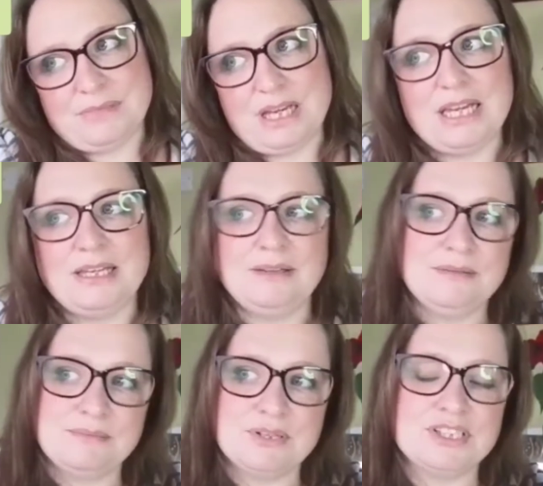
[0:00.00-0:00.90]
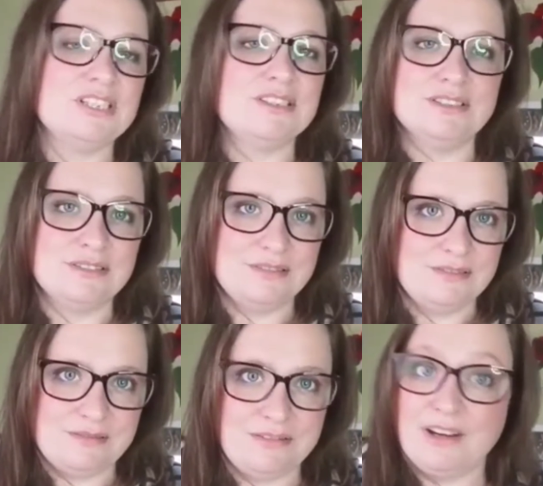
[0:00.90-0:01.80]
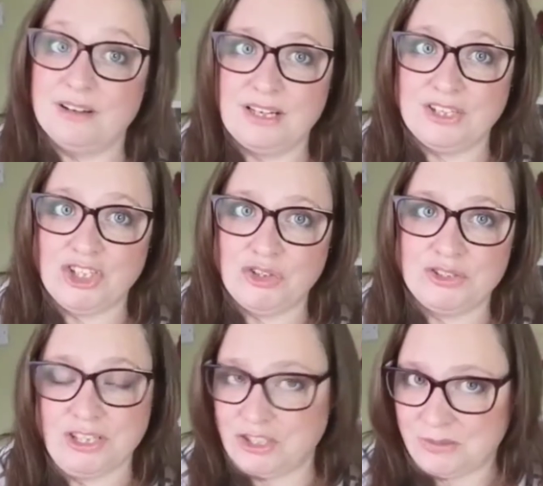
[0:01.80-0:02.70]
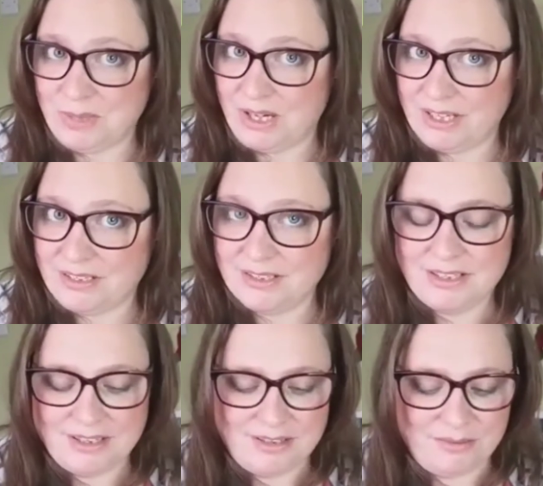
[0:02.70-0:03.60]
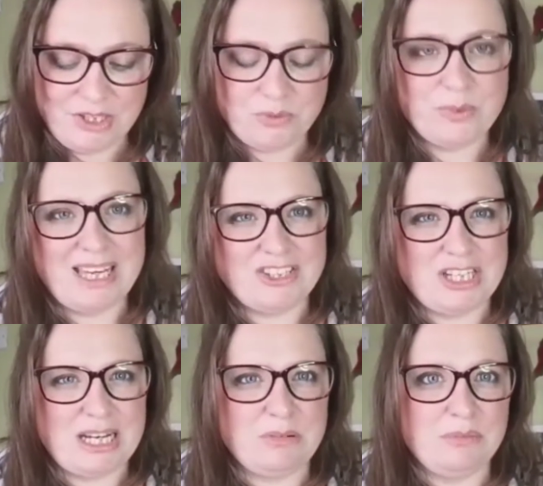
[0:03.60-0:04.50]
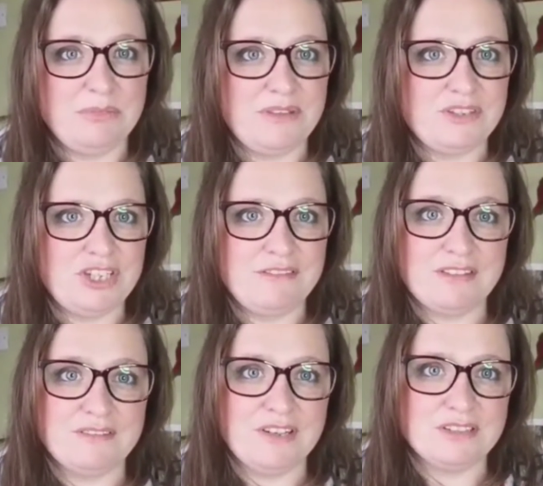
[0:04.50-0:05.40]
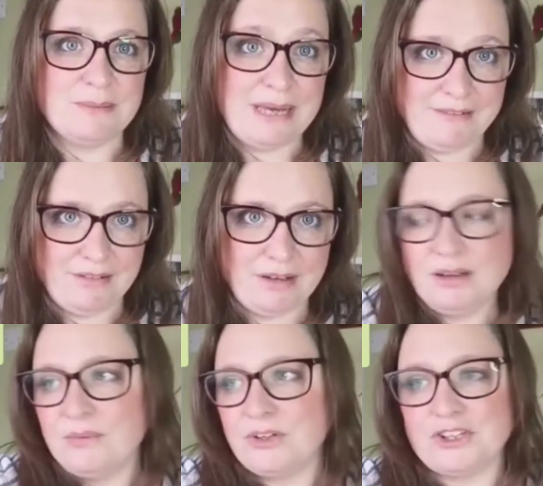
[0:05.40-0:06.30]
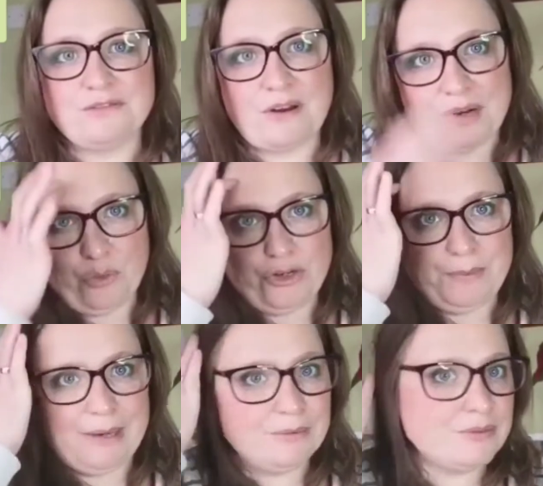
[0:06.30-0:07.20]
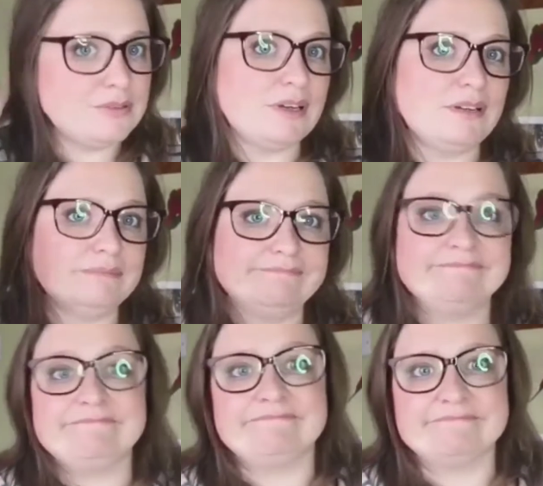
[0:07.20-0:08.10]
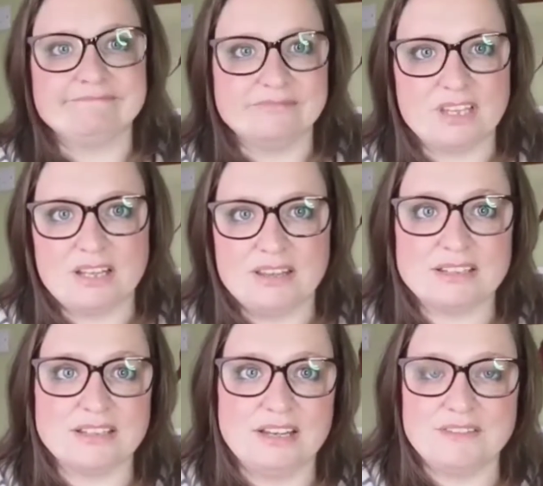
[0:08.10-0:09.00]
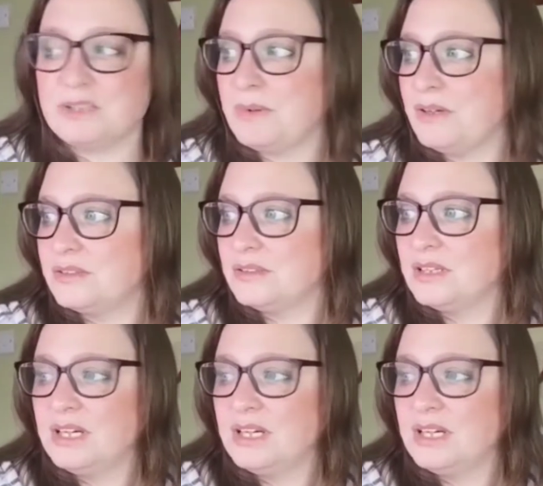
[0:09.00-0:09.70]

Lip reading: a persistent fungal issue such as blight, which we actually had a problem with this year for the first time ever, which I was very annoyed about, so that's life, I suppose.